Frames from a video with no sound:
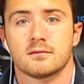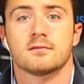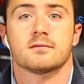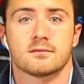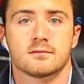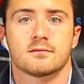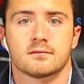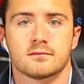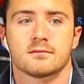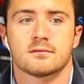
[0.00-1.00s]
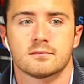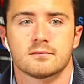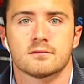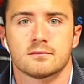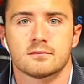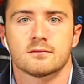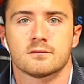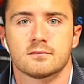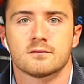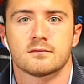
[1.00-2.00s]

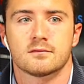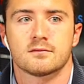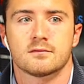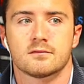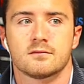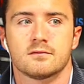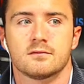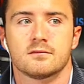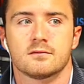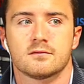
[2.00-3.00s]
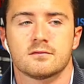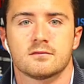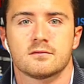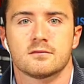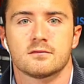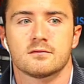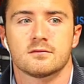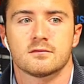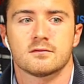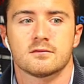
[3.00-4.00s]

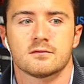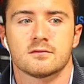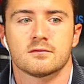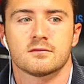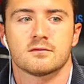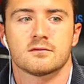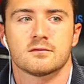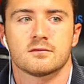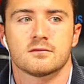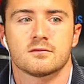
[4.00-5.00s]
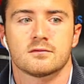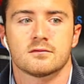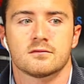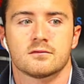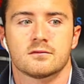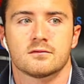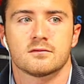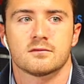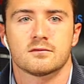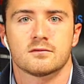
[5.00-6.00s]

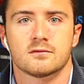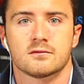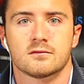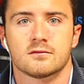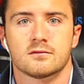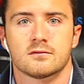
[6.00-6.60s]
No words are spoken by the person on screen.